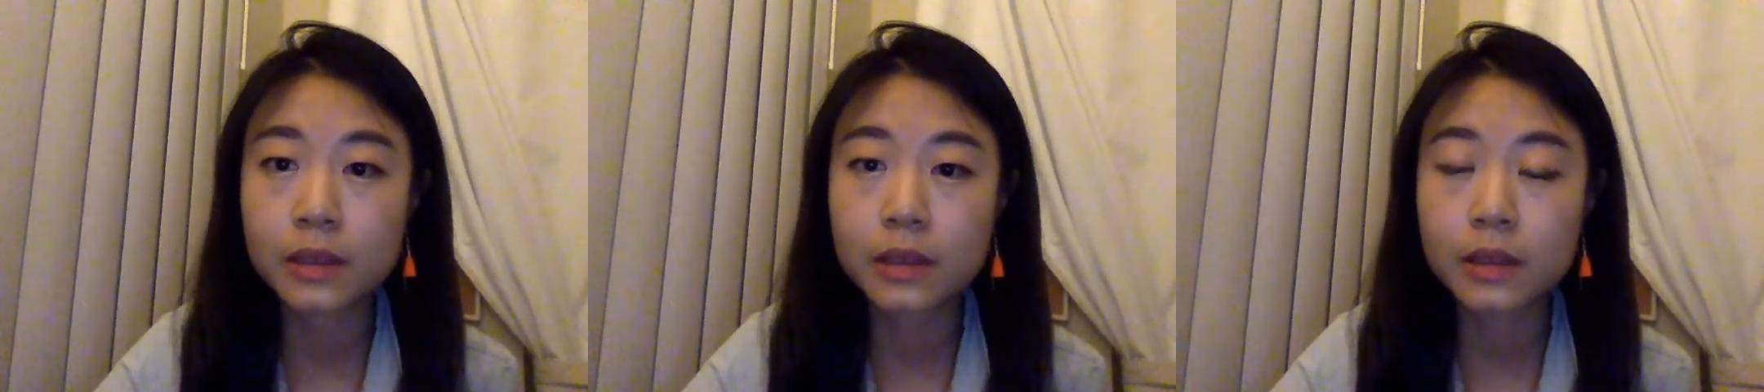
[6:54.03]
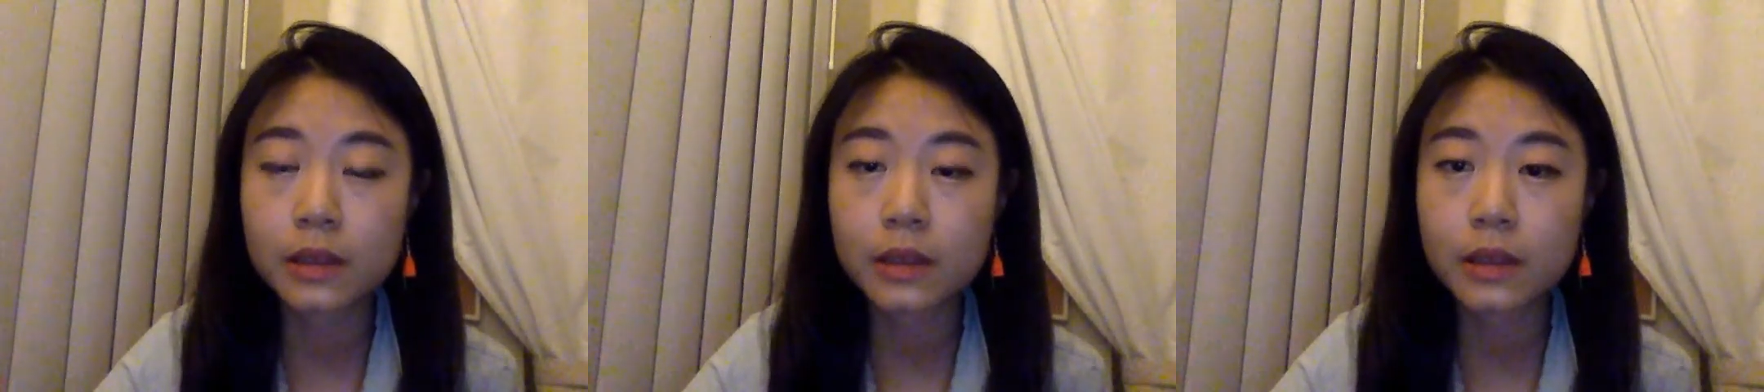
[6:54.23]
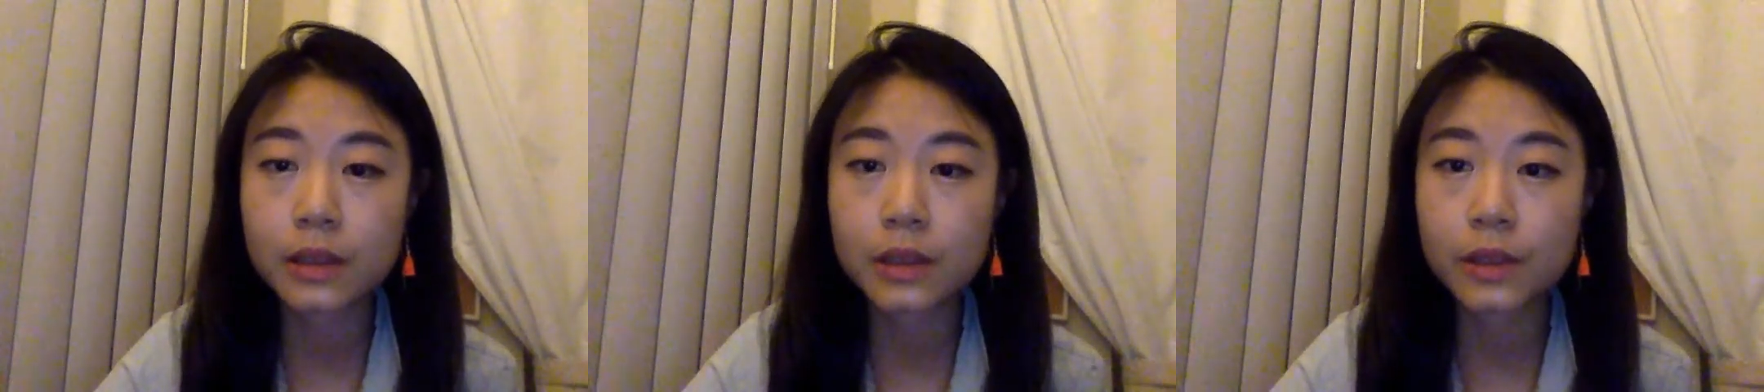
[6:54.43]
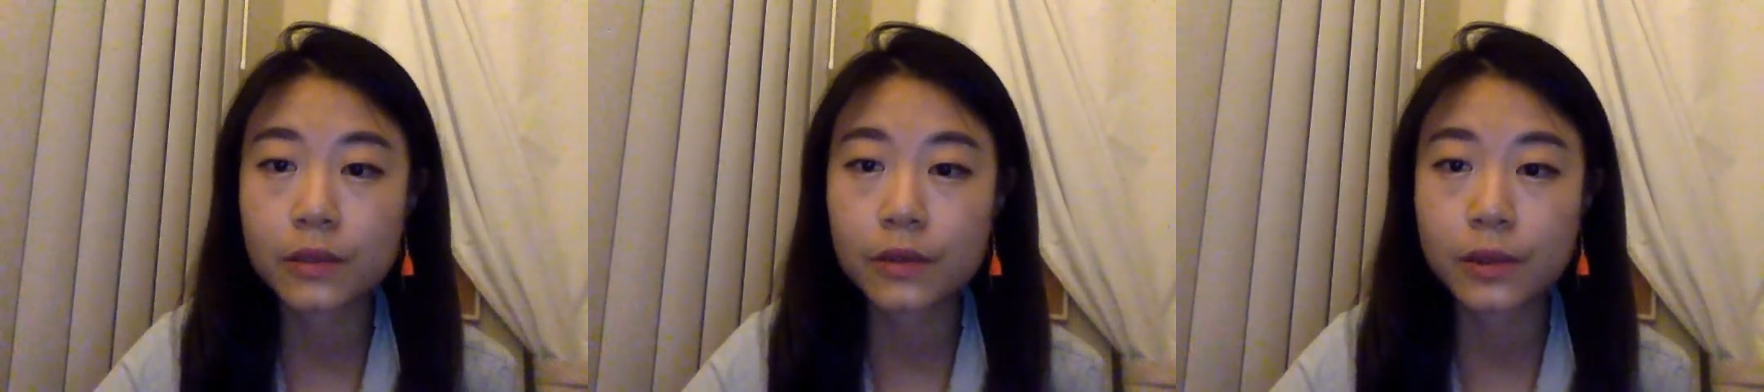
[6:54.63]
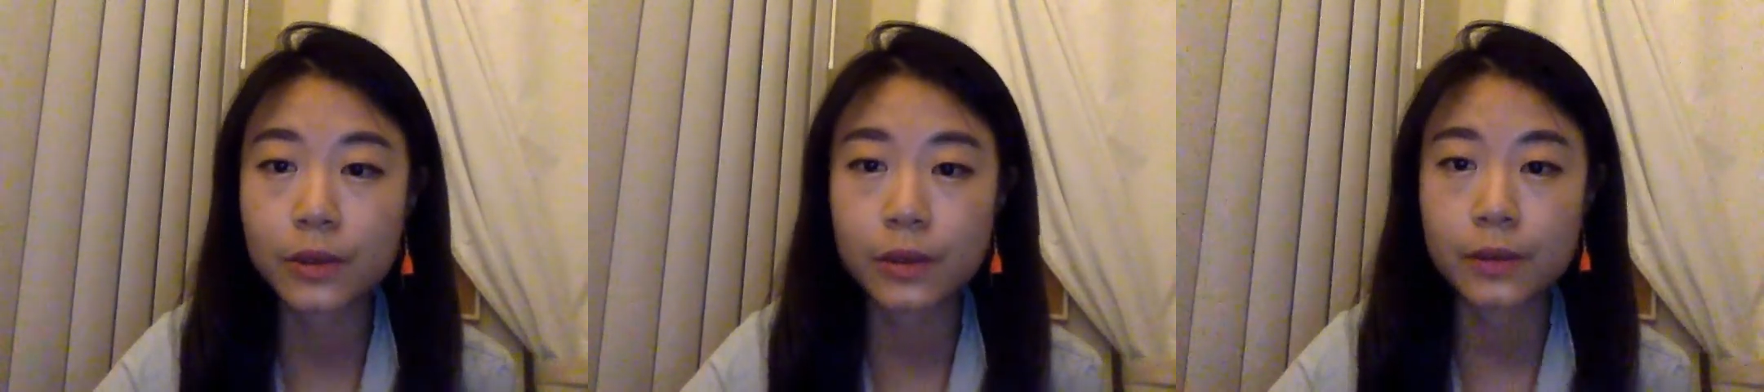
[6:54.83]
discussion
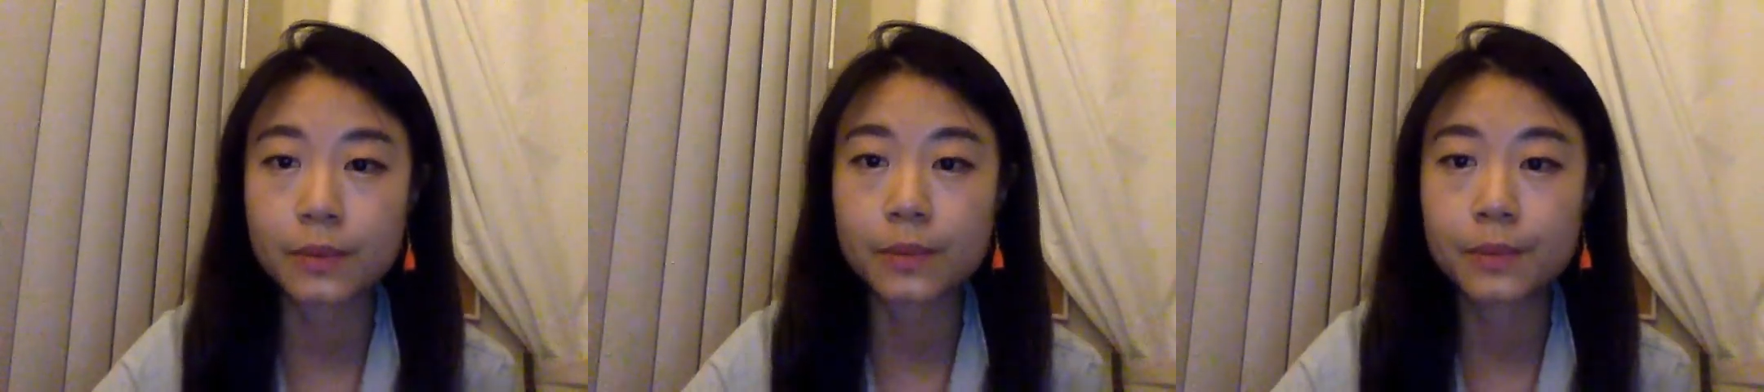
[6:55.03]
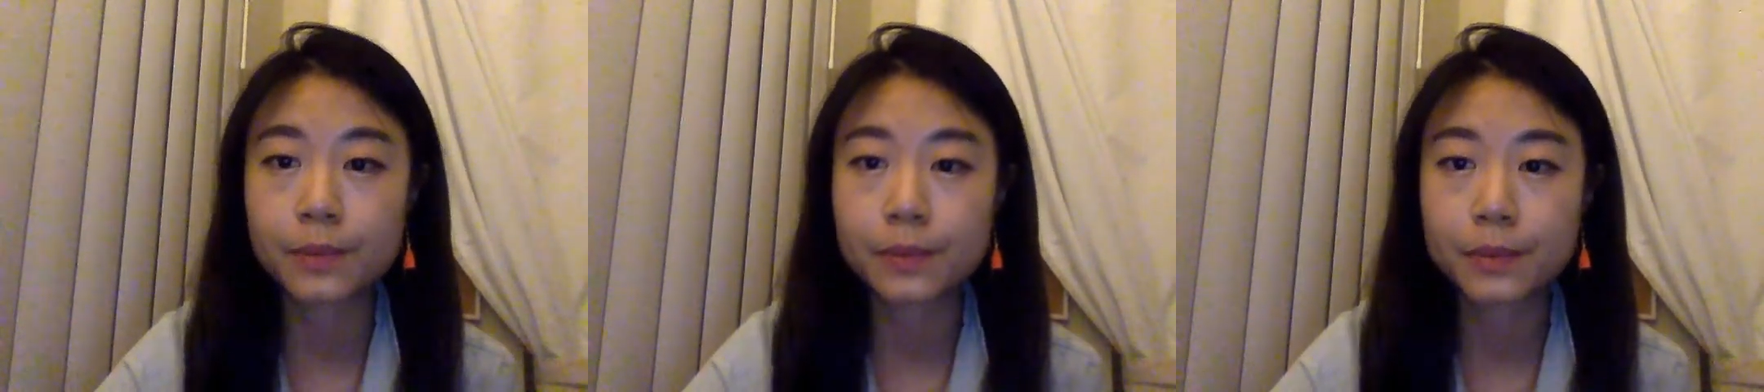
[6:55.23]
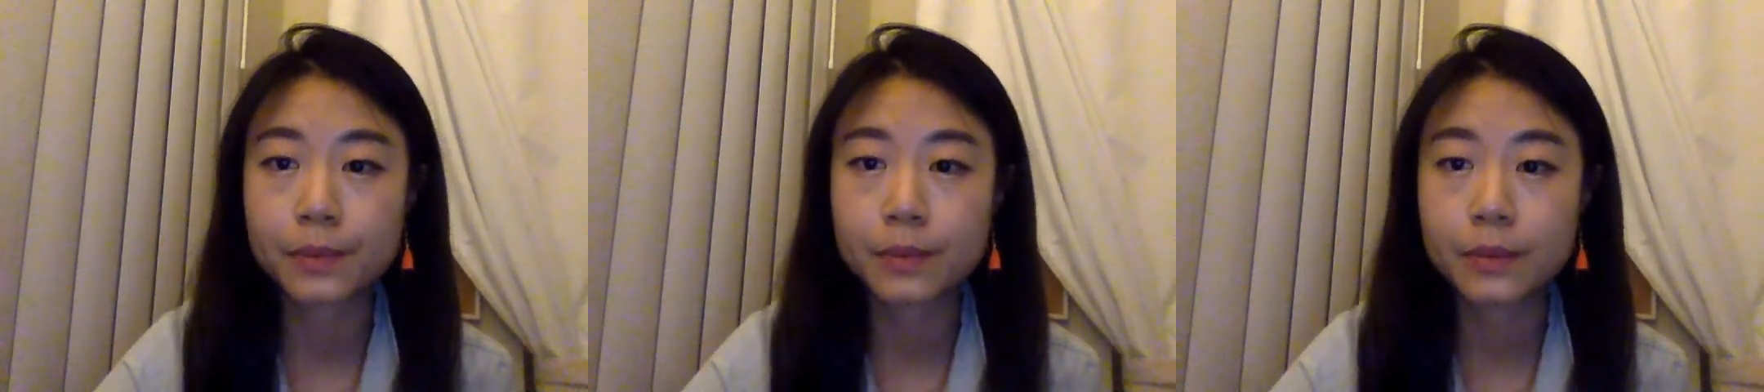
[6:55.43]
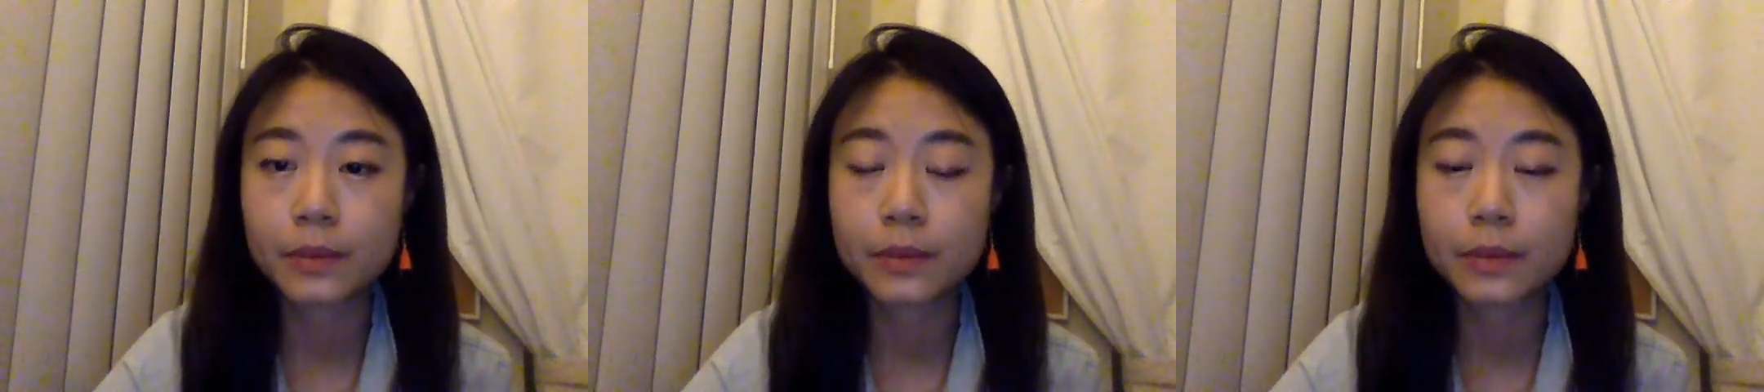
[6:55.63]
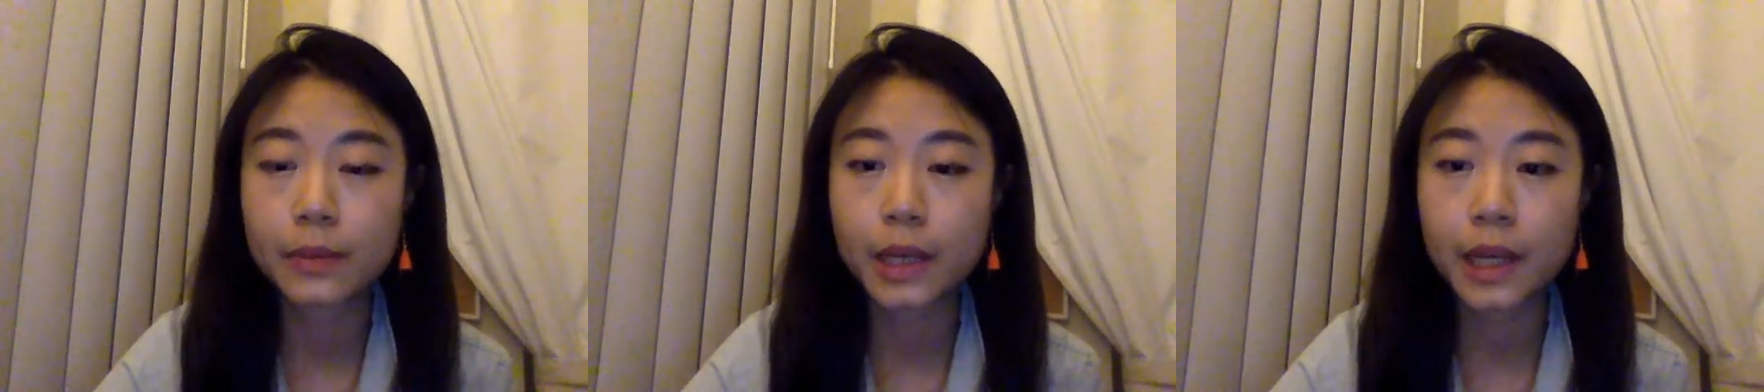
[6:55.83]
forum.
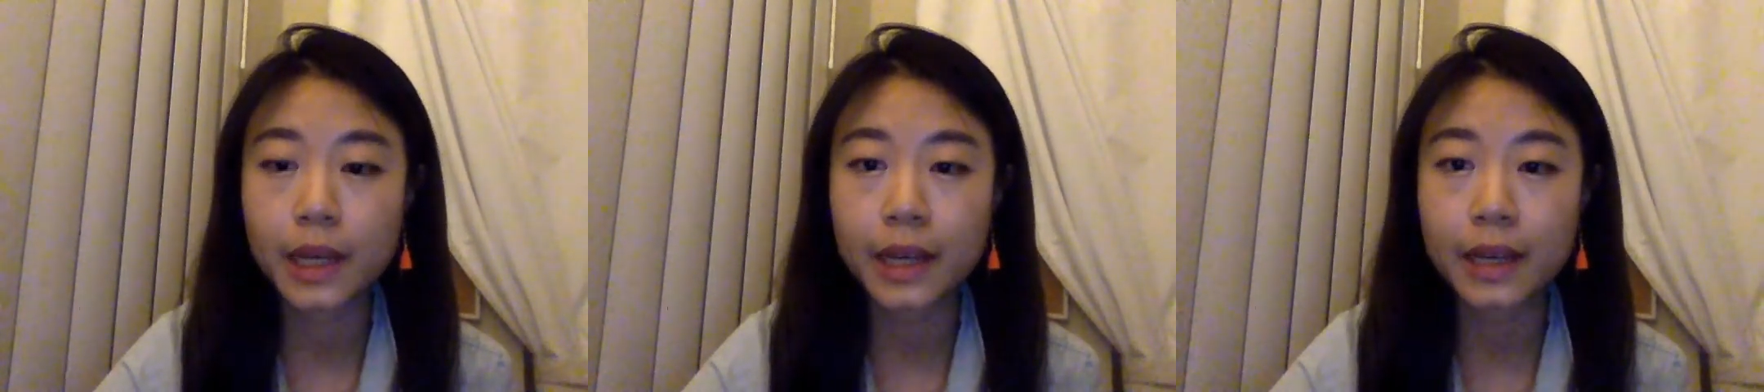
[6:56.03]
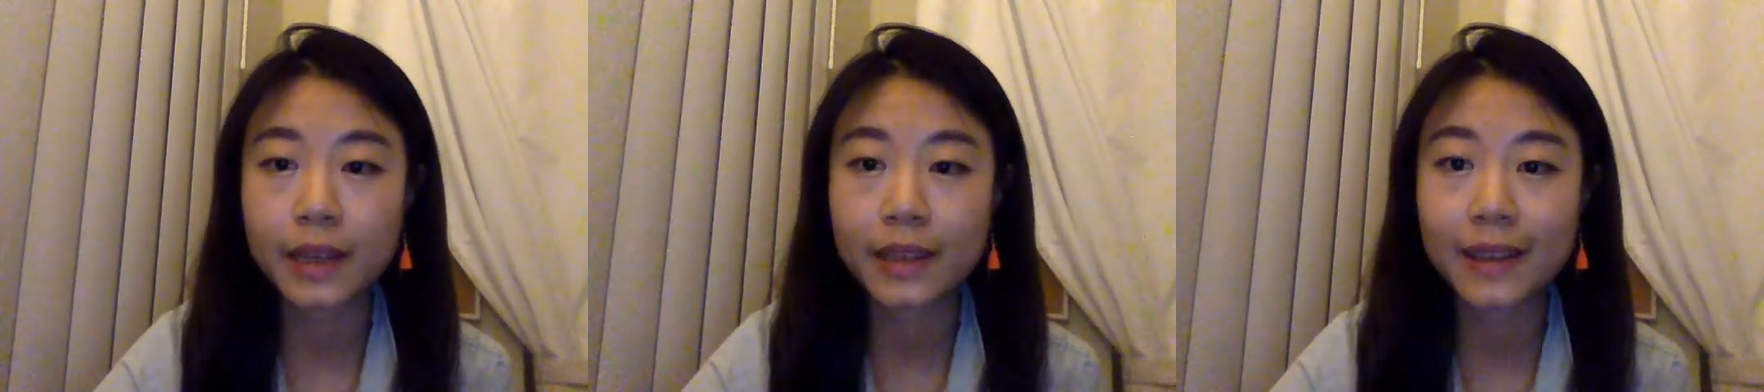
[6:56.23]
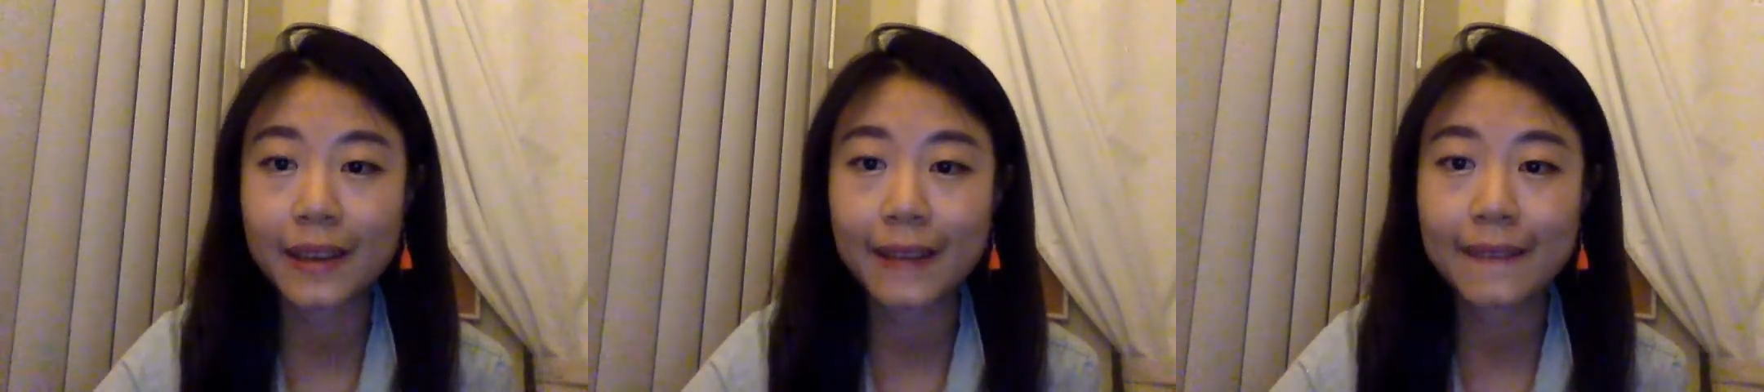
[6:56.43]
Bye.